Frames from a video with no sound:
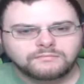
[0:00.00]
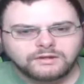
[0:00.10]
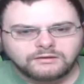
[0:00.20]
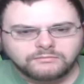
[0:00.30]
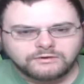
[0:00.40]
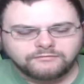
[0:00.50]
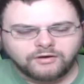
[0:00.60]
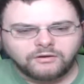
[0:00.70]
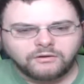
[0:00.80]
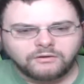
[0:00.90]
a bit of a
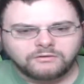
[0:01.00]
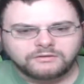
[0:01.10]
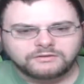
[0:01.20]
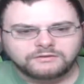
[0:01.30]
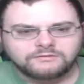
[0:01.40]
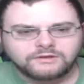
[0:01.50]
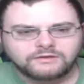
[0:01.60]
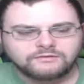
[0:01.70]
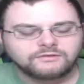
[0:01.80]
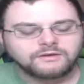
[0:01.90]
hole in the
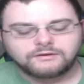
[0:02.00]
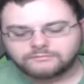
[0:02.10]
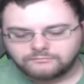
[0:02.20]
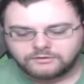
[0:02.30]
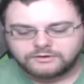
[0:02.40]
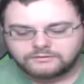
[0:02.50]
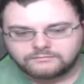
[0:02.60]
chest there. Wait.